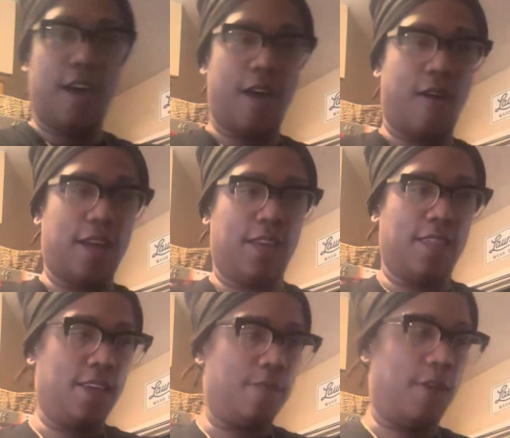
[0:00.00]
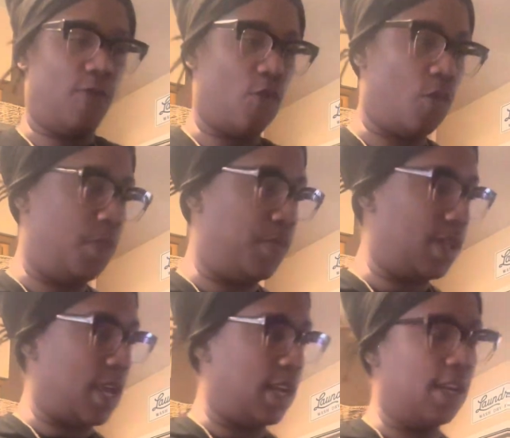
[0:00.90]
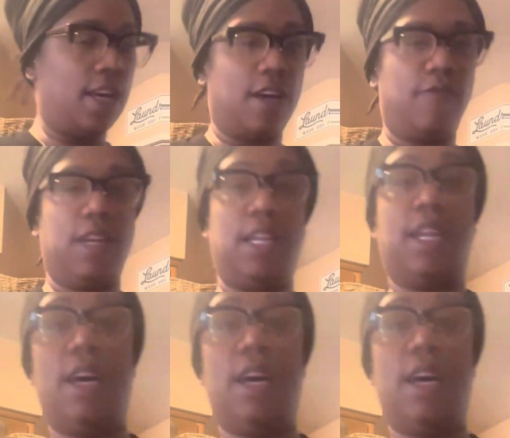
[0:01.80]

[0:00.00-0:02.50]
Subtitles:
All right, and then before we put that in the oven, and the